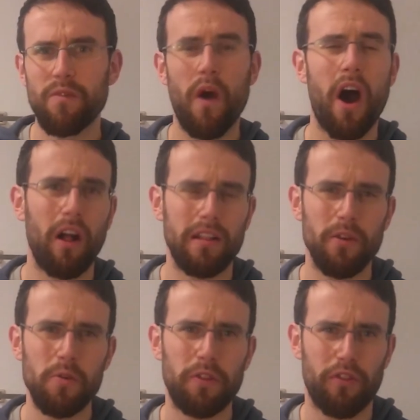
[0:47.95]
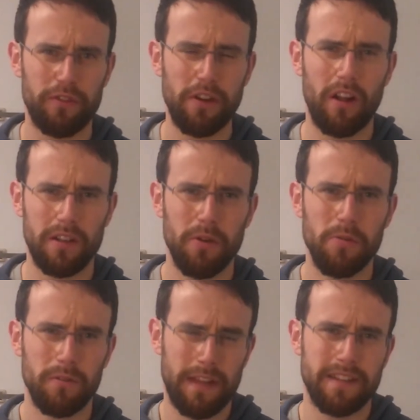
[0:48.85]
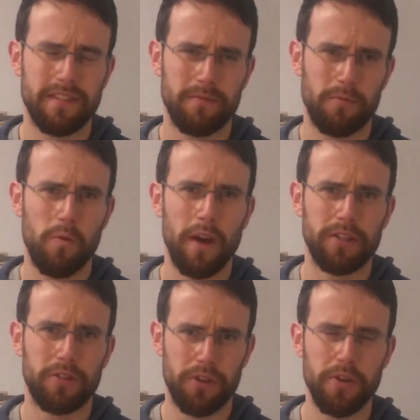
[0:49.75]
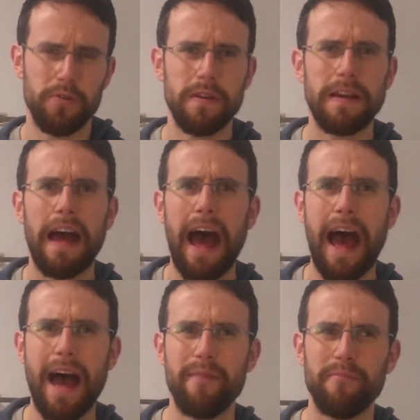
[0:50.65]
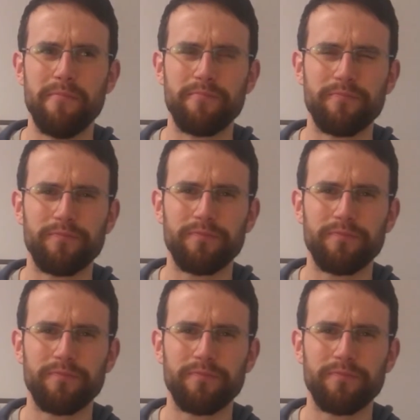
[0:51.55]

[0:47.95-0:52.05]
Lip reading: although that's quite true, the